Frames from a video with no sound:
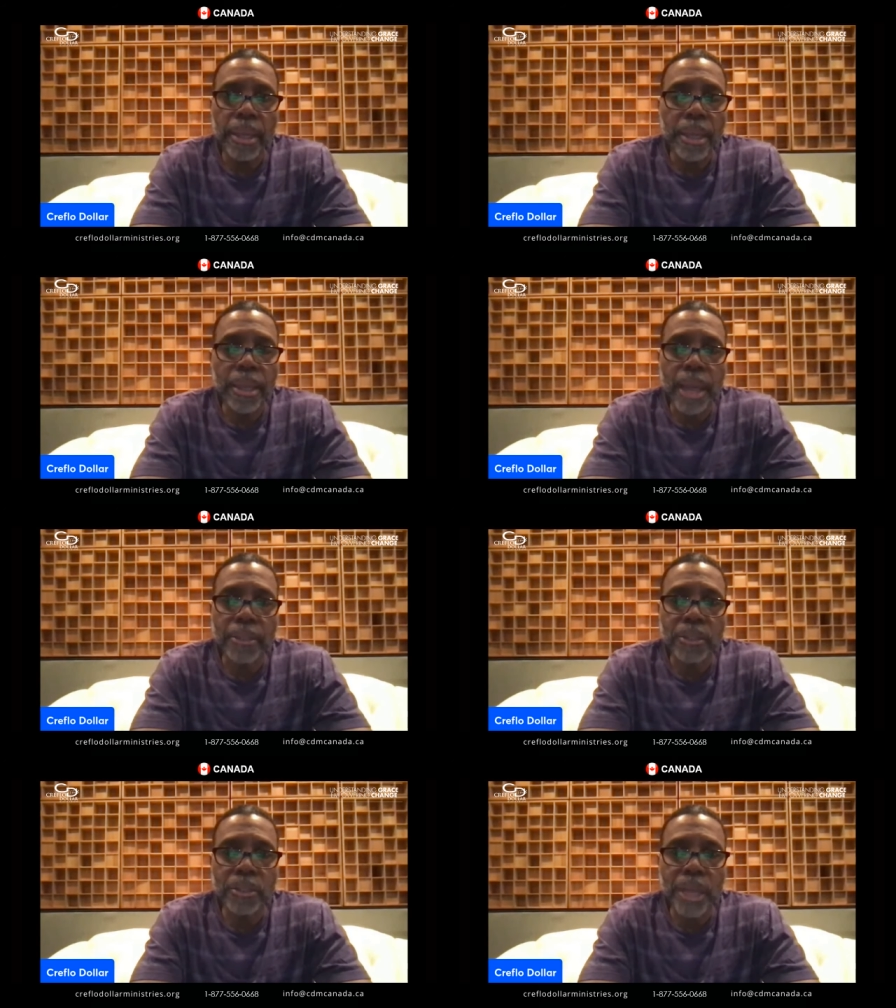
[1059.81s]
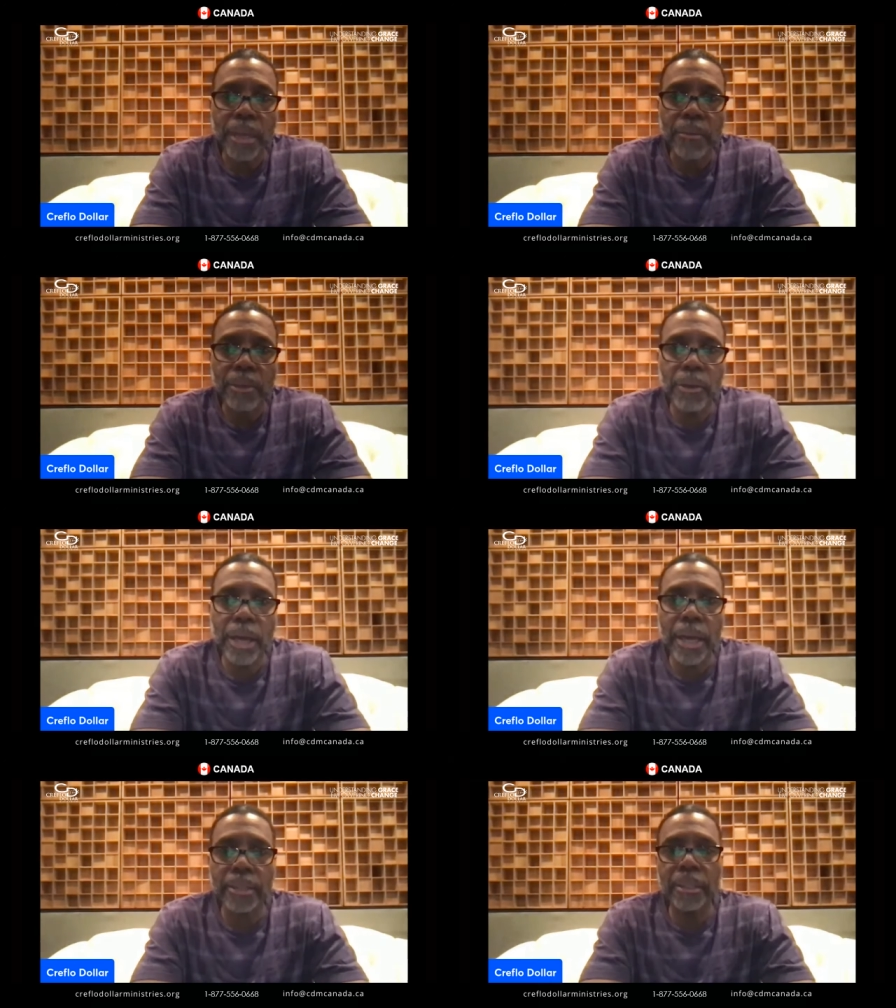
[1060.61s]
and i just i don't know
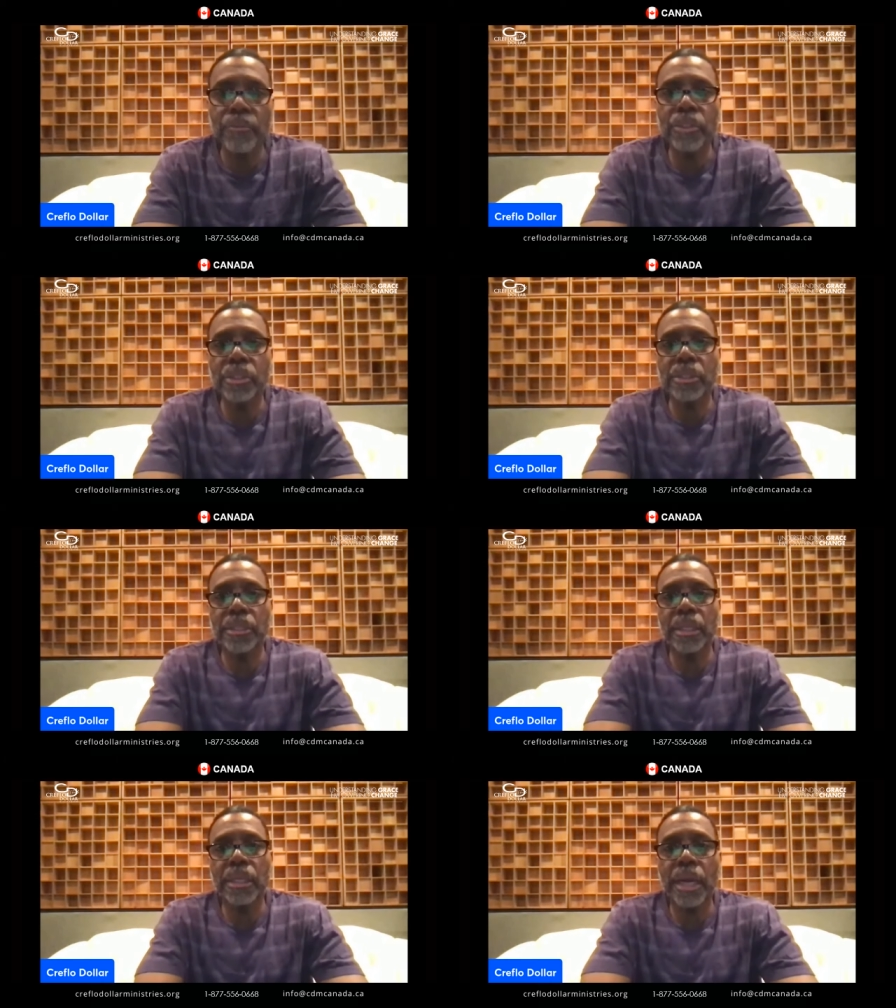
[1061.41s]
I, I, think we just think